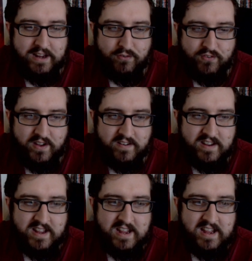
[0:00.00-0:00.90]
fun.
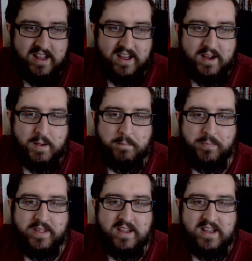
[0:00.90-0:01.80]
The
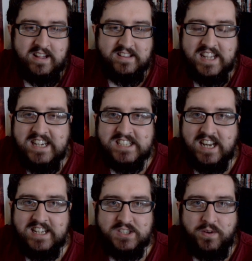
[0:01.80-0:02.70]

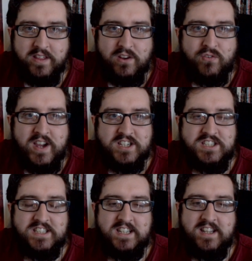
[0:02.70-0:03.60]
Easterlings are one of those
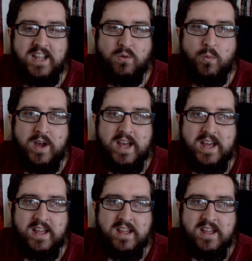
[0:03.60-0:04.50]
factions, I think,
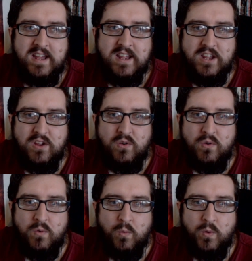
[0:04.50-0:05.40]
where
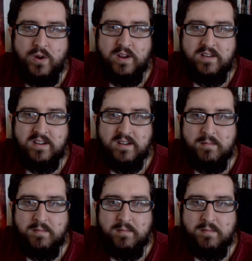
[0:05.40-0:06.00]
you would